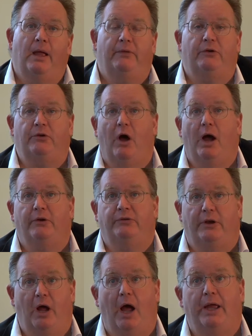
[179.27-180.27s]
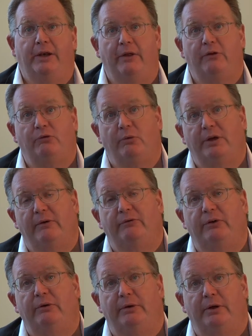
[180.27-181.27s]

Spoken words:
and the talks that I and others will give to